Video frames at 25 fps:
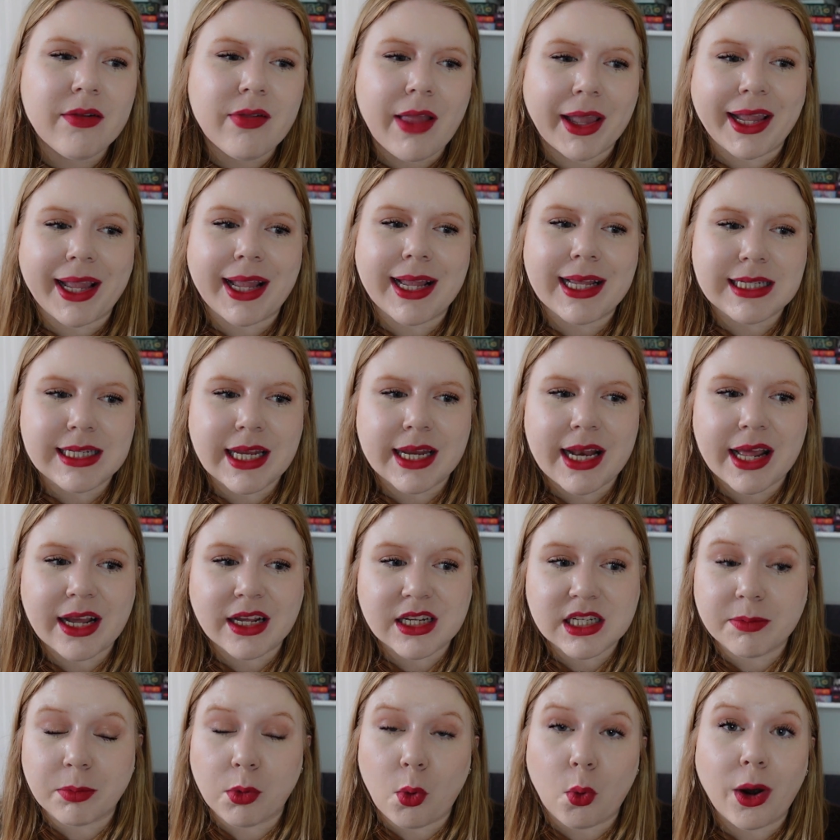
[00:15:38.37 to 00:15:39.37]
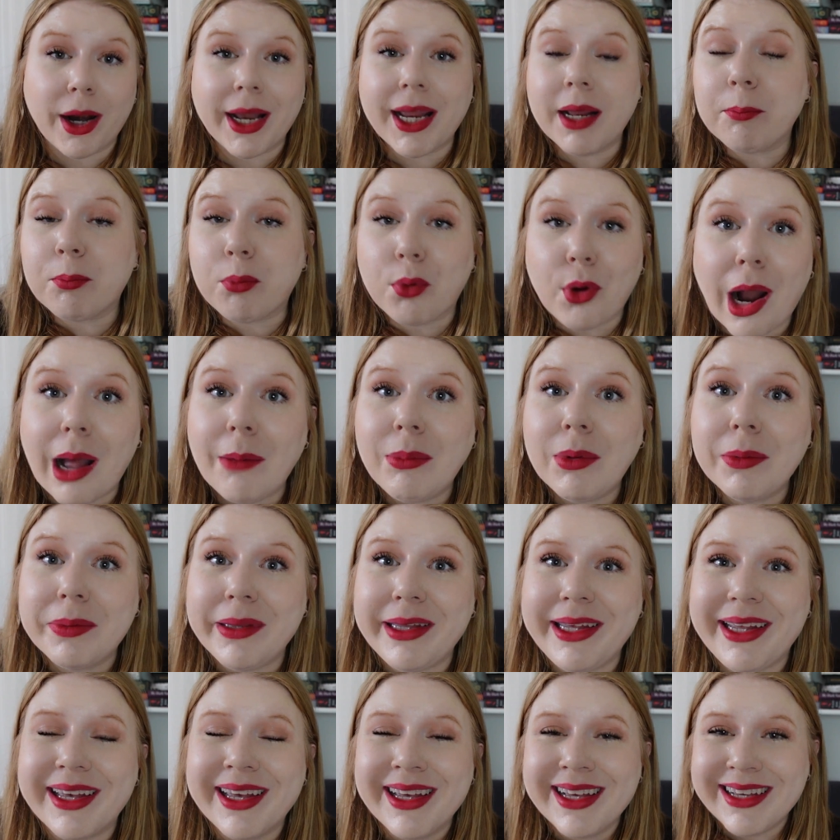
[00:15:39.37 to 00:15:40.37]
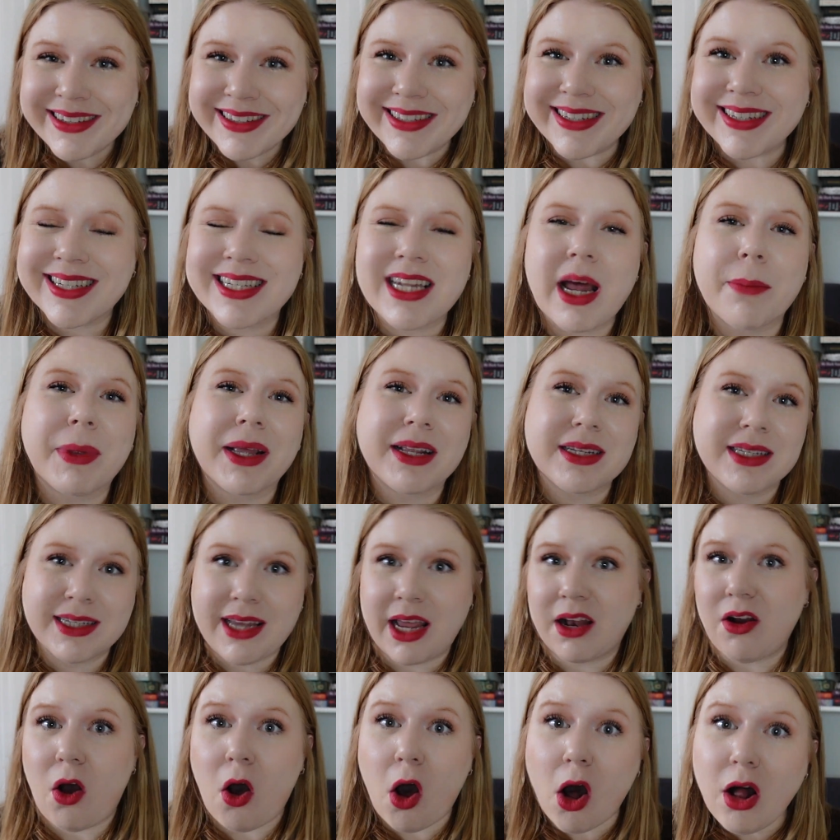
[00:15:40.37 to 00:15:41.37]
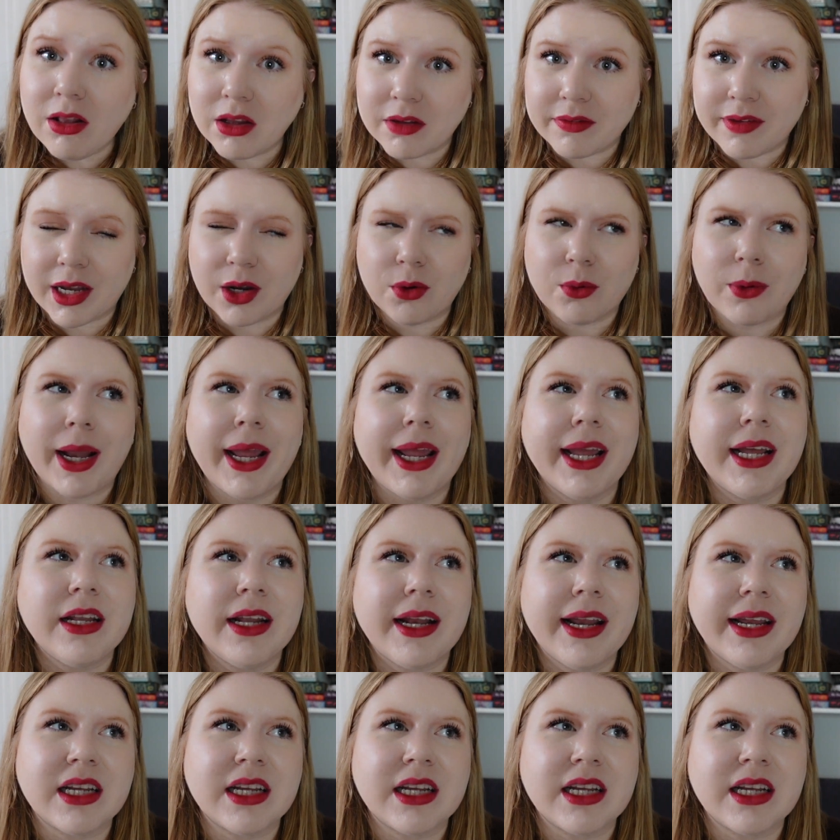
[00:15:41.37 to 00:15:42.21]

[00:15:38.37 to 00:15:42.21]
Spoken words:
Like, is it exploring, and probably to some extent all of it, right?